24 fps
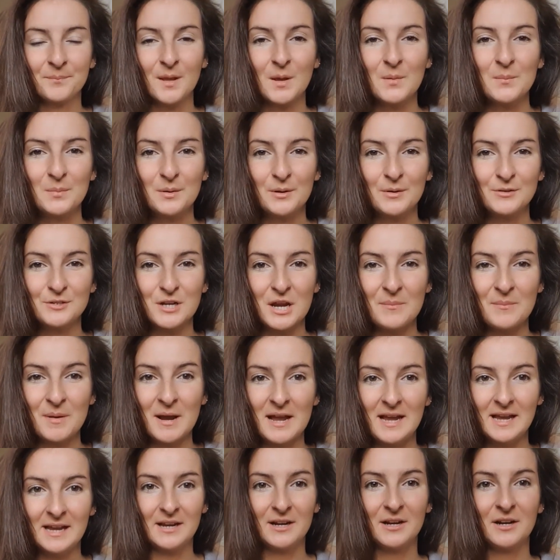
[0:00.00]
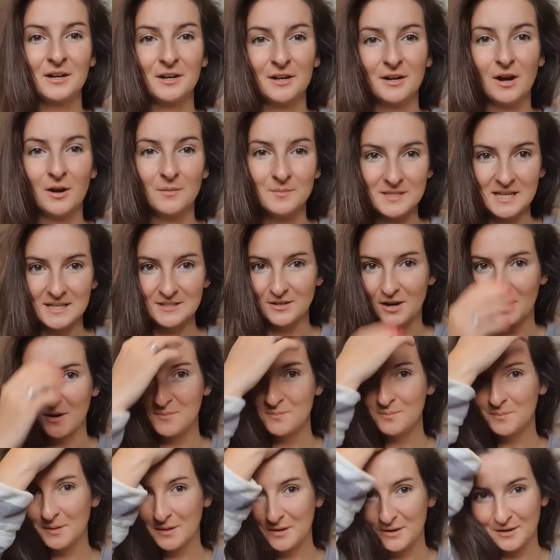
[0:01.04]
blow dry my hair upside down
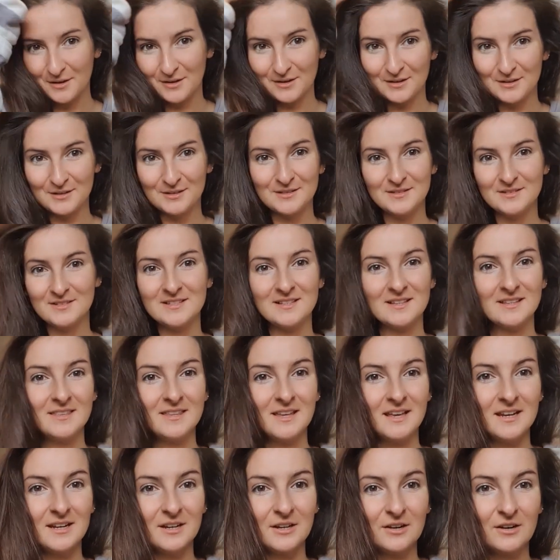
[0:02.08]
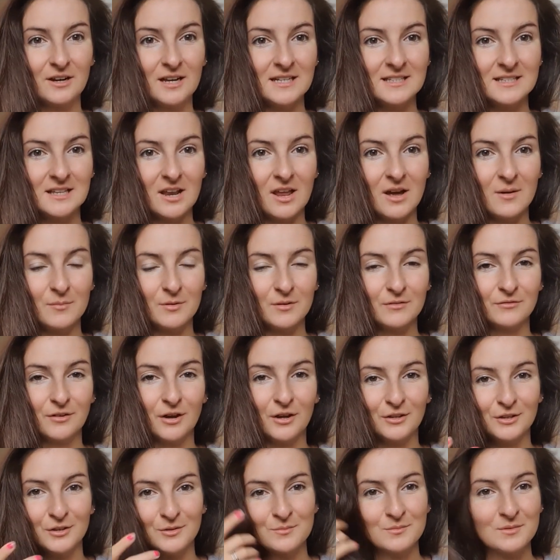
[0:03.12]
because then it creates a lot more
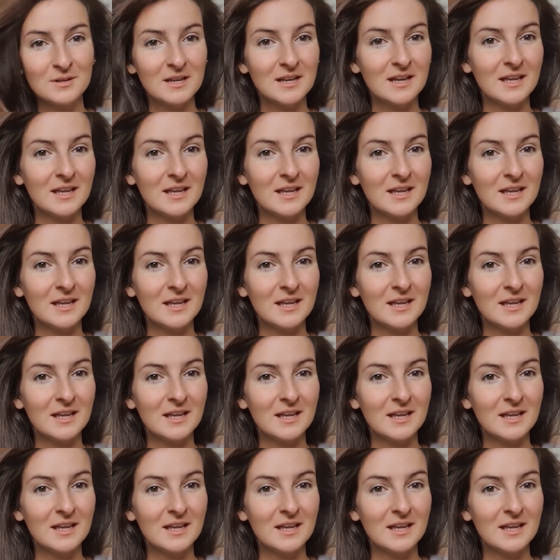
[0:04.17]
volume.